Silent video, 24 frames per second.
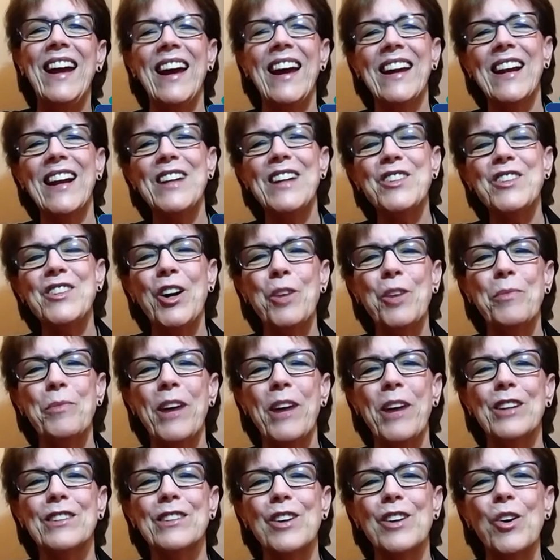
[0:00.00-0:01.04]
And I talk
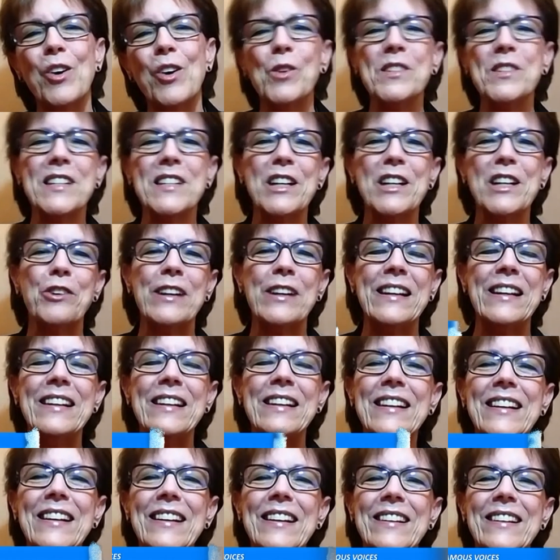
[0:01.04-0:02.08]
about the whole Siri,
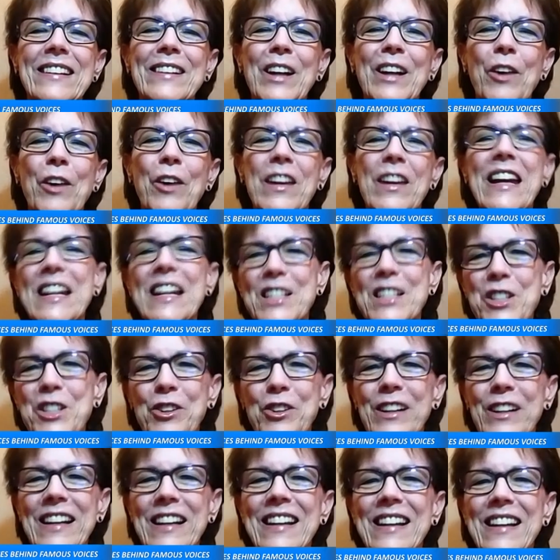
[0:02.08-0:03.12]
the
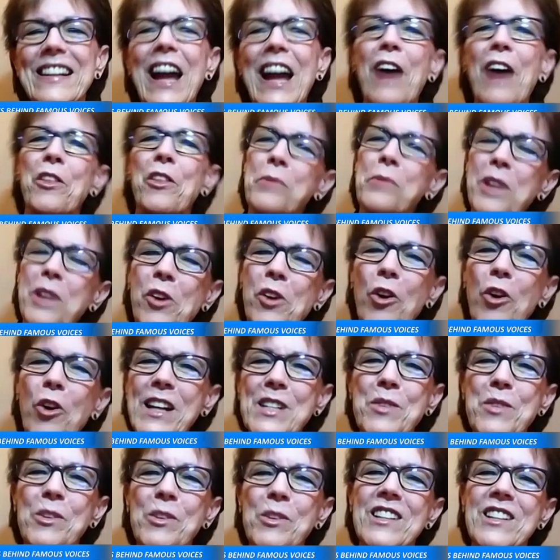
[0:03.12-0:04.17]
history and how the
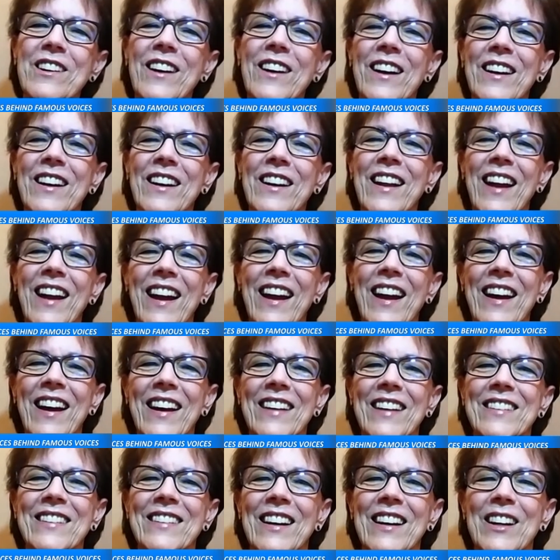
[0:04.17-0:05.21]
recordings were done.
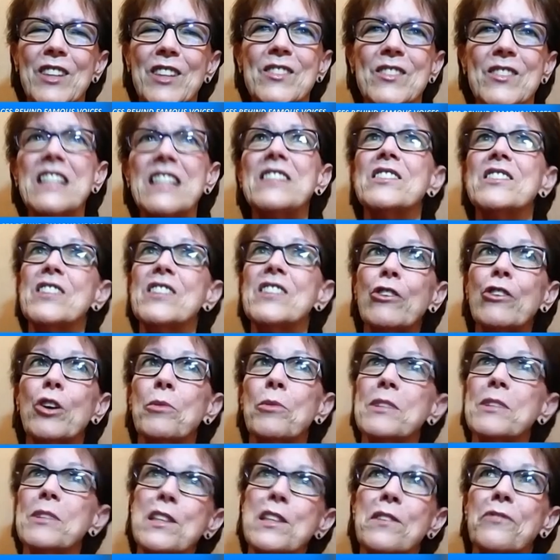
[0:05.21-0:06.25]
And since Siri
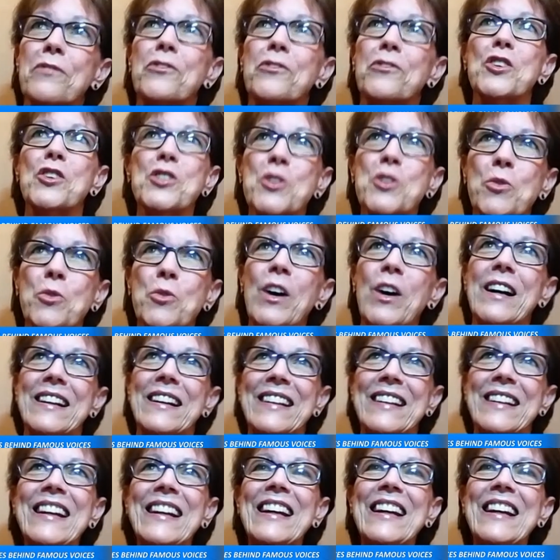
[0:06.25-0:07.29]
was the first
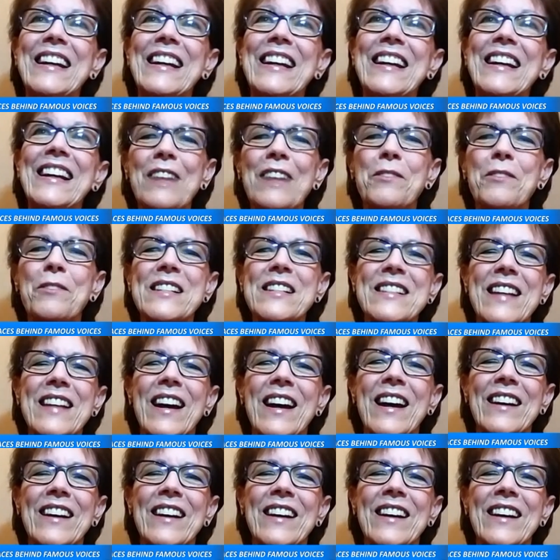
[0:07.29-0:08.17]
one, it was